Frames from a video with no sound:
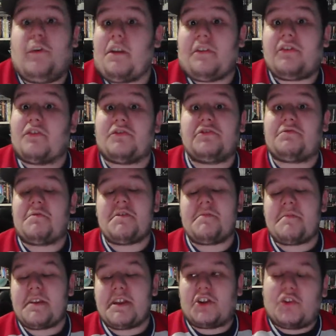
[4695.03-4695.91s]
of those would
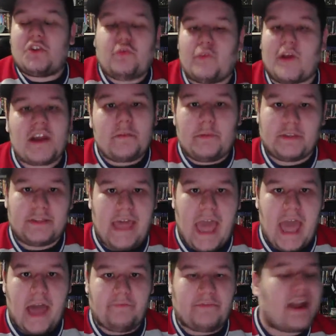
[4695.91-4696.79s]
have been incredible to
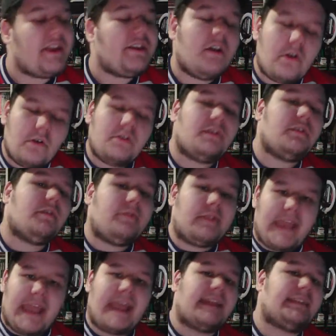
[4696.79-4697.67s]
have. I know you
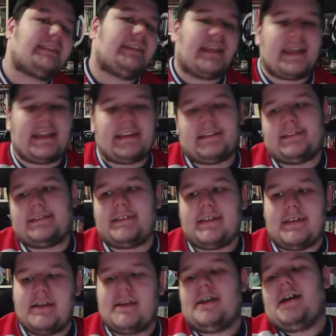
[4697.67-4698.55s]
can't, again, because
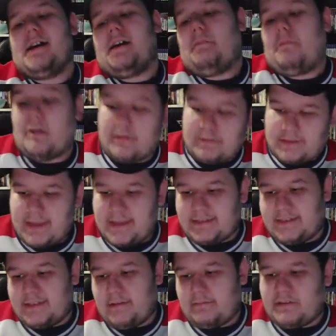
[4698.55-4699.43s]
Martha
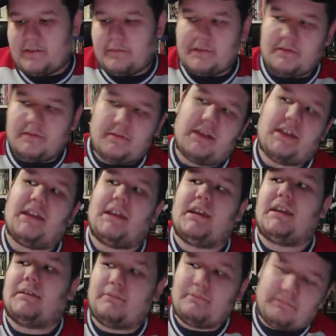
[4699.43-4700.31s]
hates
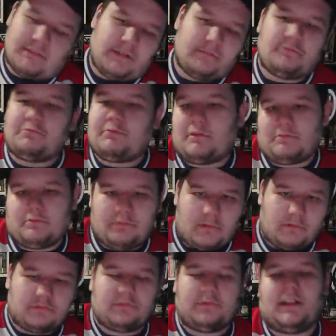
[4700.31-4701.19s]
WWE and blah, blah, blah, blah,
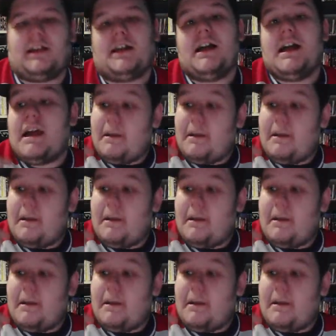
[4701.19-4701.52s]
blah, blah.